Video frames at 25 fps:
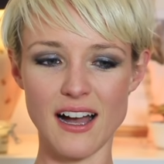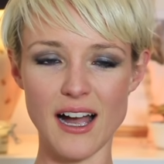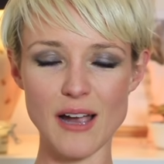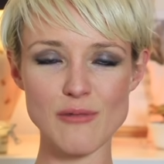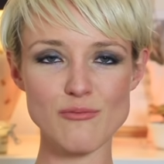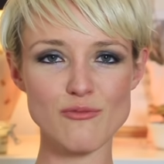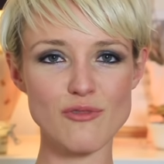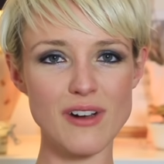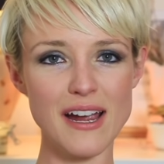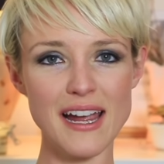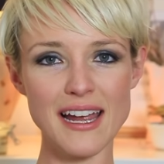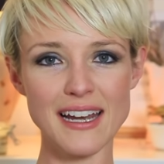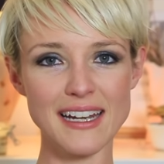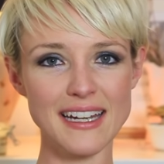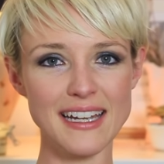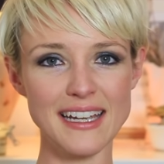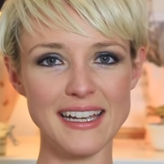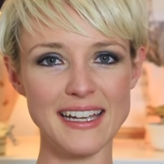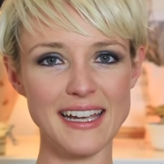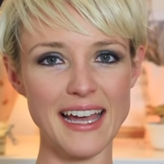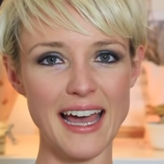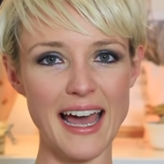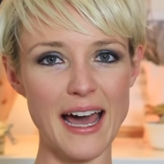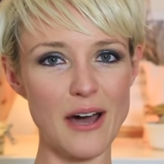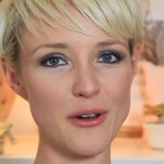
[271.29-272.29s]
I'm
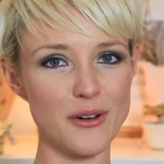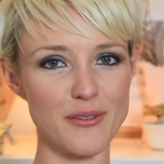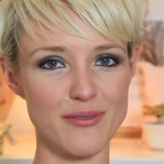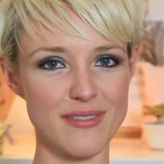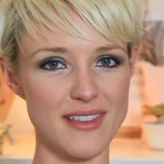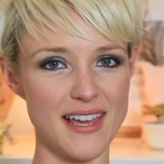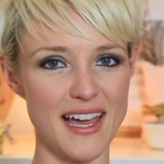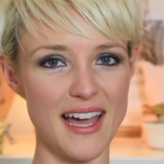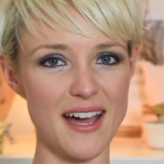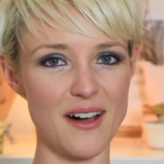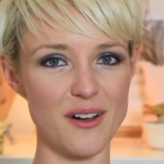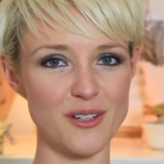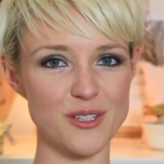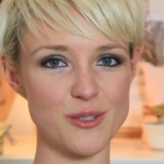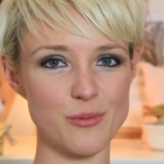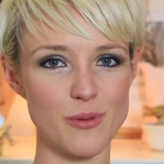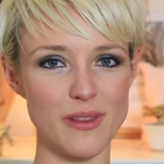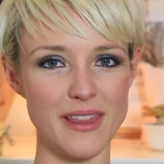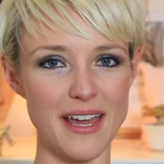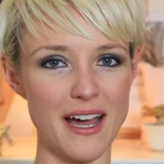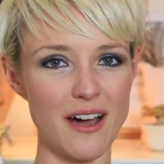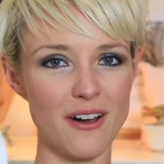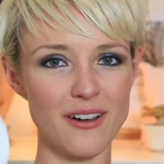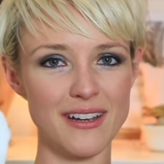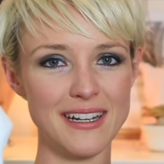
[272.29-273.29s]
rarely out of the house
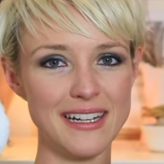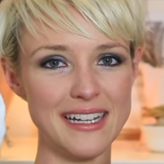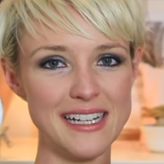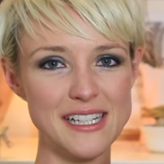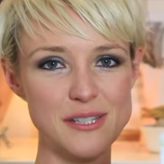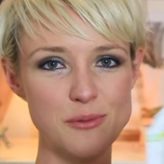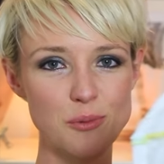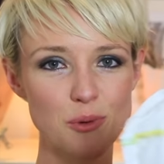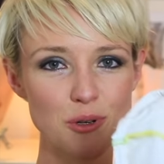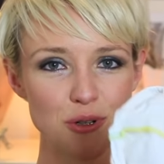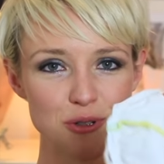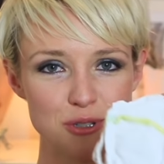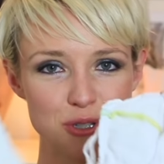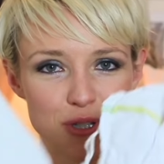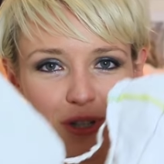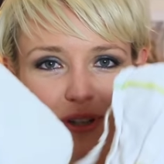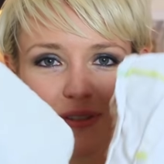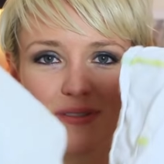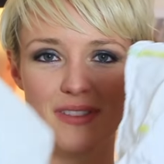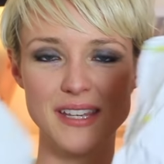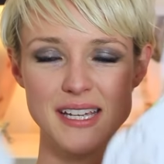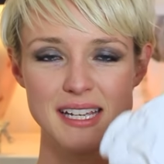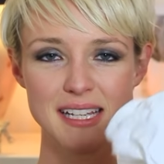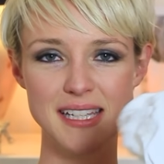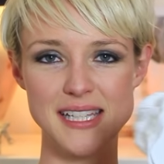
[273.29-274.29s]
without at least one or two
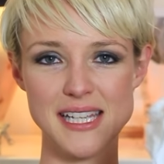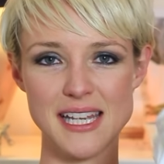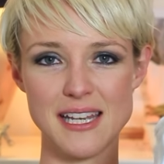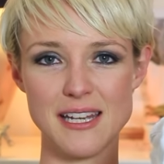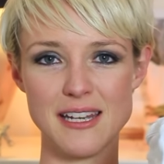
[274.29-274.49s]
of these